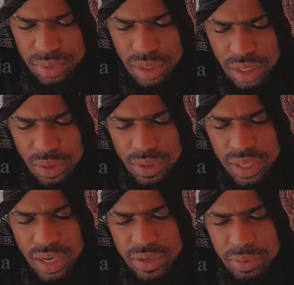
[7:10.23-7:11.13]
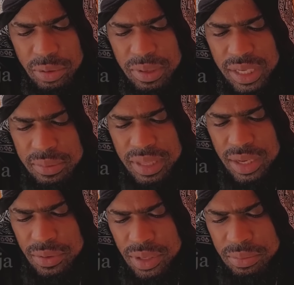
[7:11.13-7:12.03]
I don't want carry on come like him now
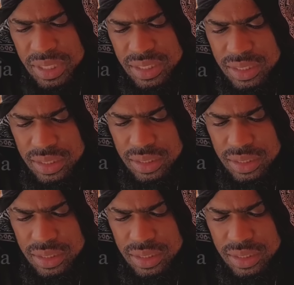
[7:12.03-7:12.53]
all the mix.